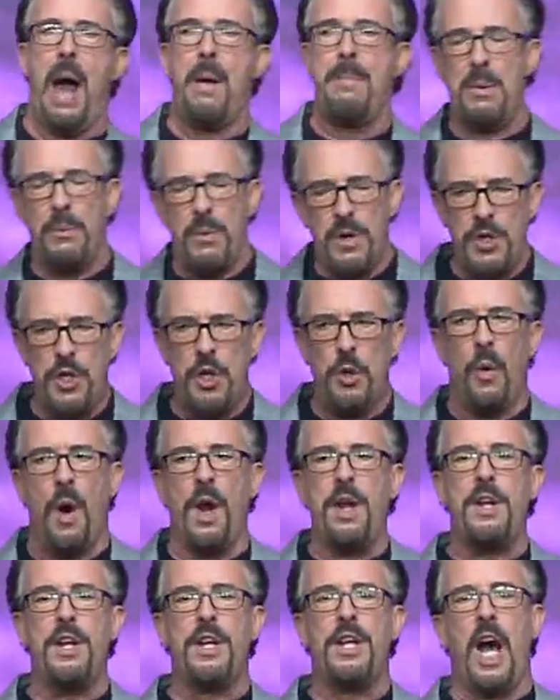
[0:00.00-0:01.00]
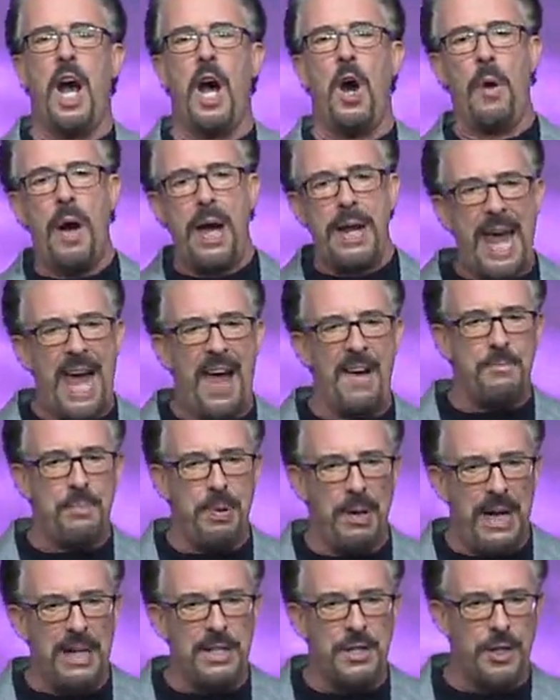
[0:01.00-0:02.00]
I mean, when you wanted to go and
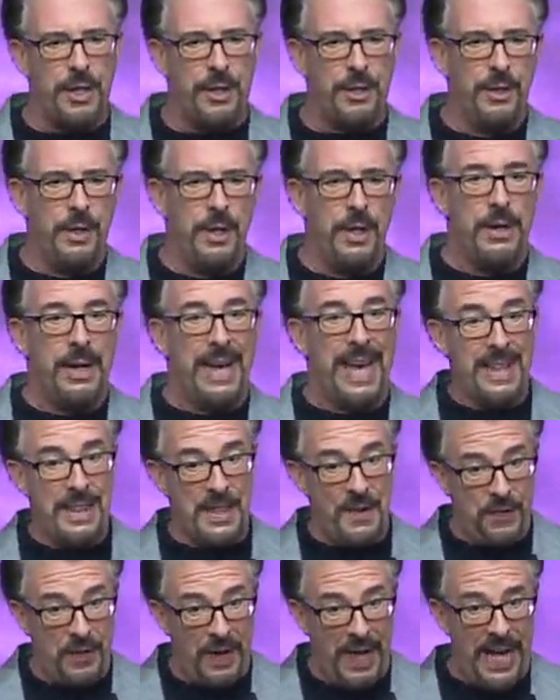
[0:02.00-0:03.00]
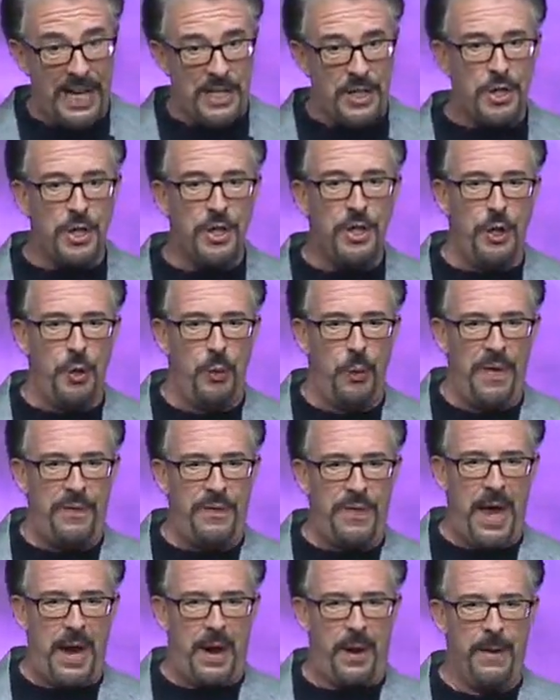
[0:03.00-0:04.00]
have pleasure in the flesh, you
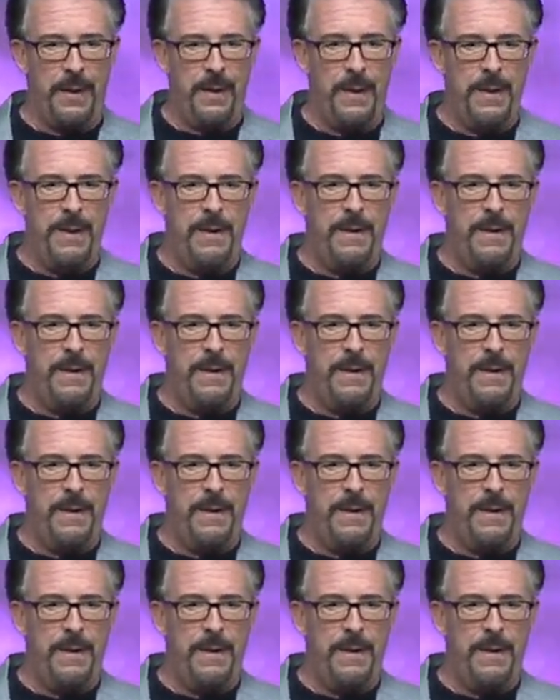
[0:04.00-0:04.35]
went there.